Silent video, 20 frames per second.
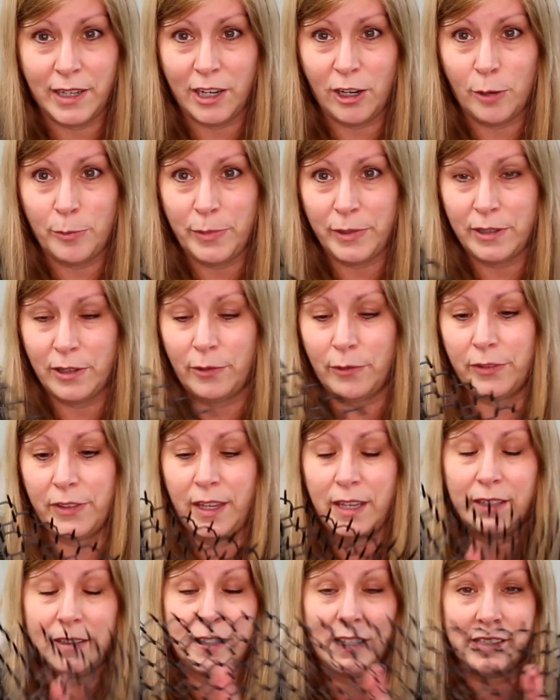I hope you don't
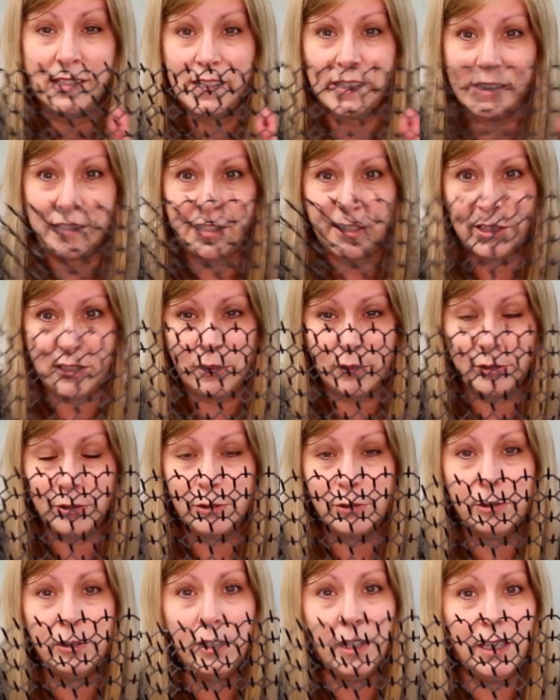think this is
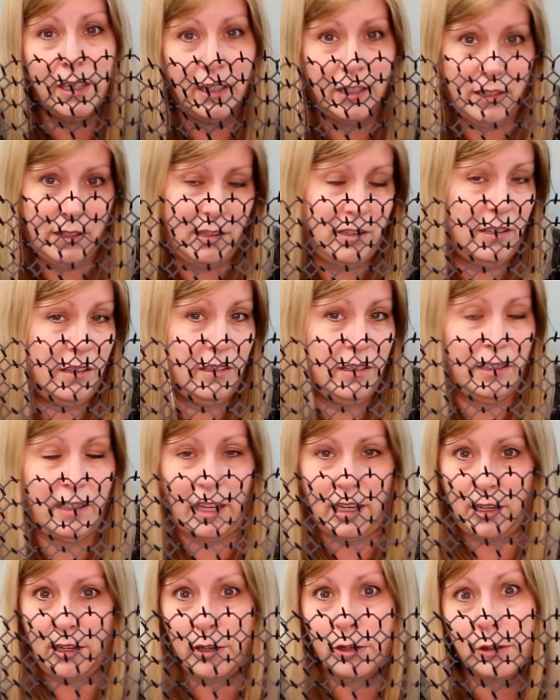too
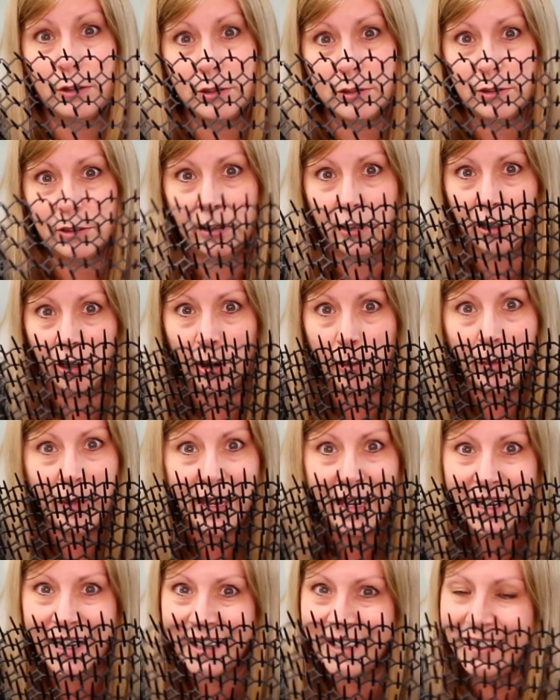like cruel or
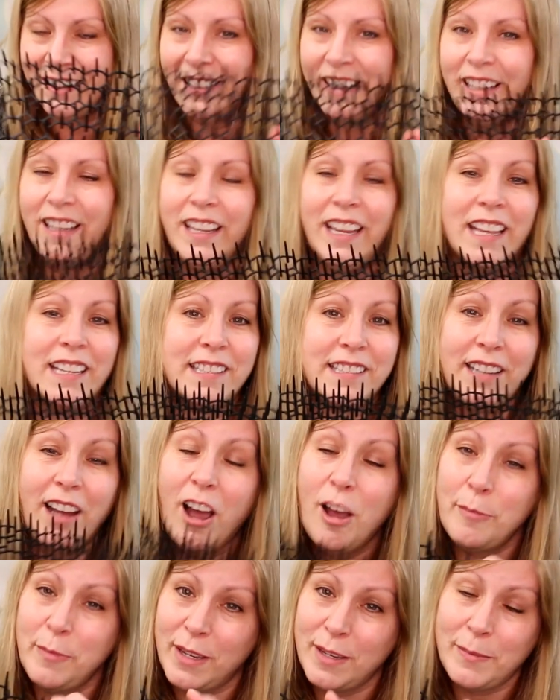mean. It's
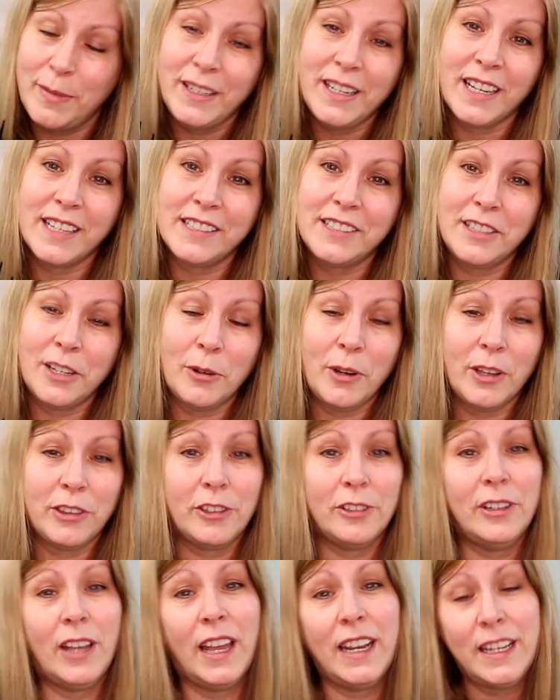not mean, because you know what?
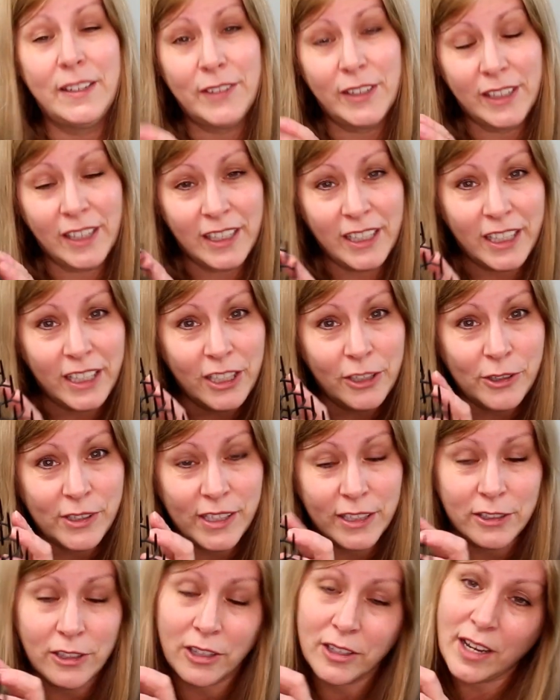They're not even going to use
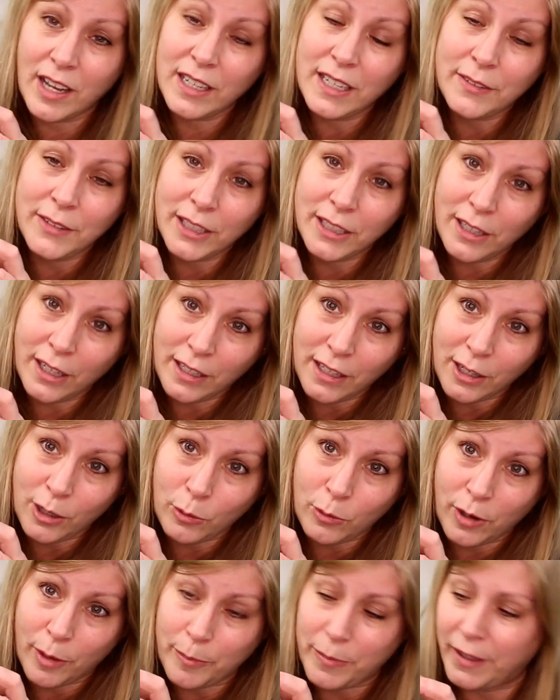it. They're not even going to
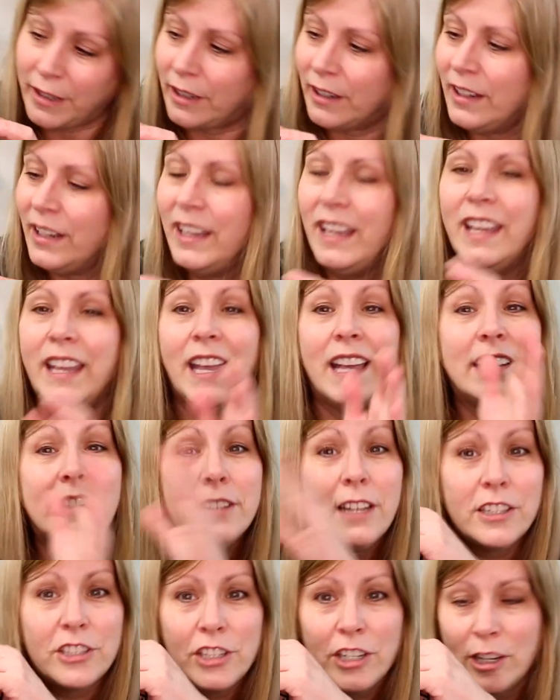go up there. It's
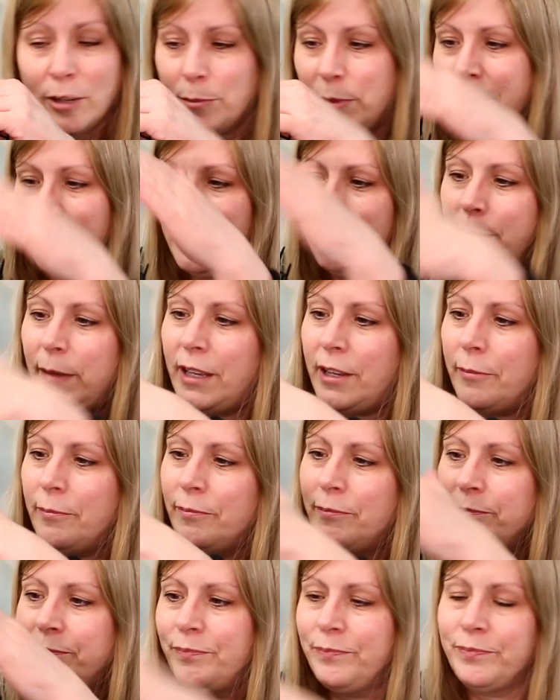not sharp, believe me.
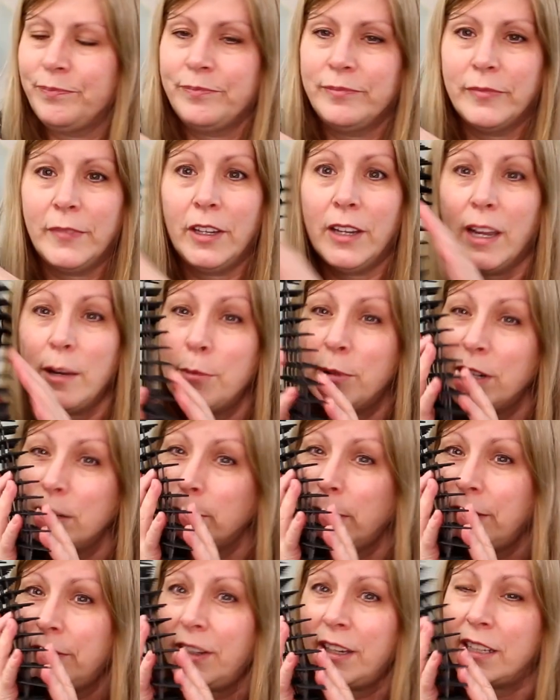I put it on
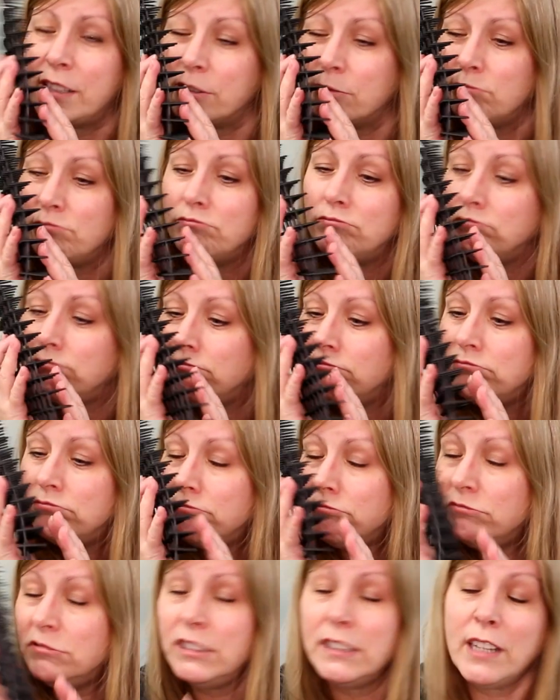my face.
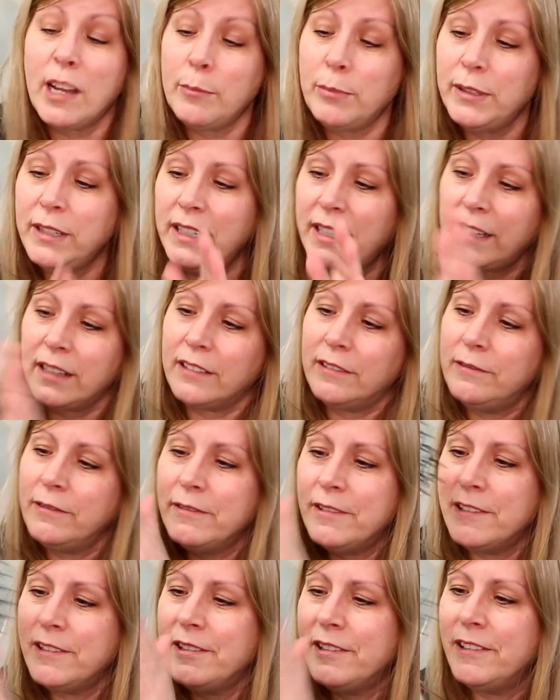I'm not bleeding.
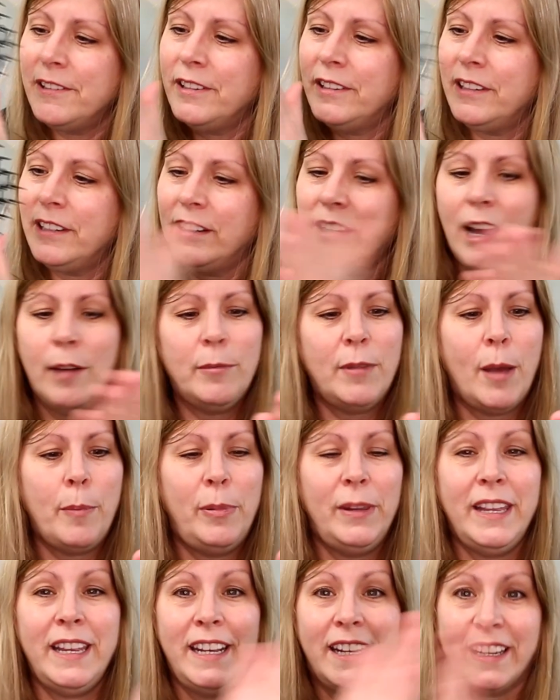I'm not
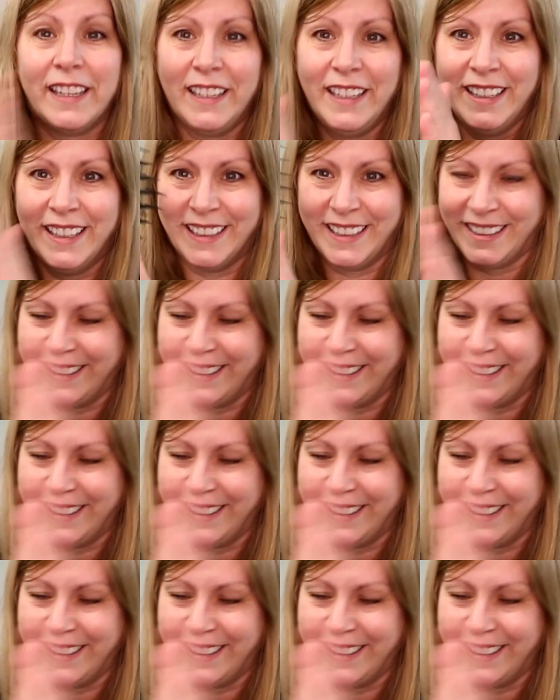bleeding.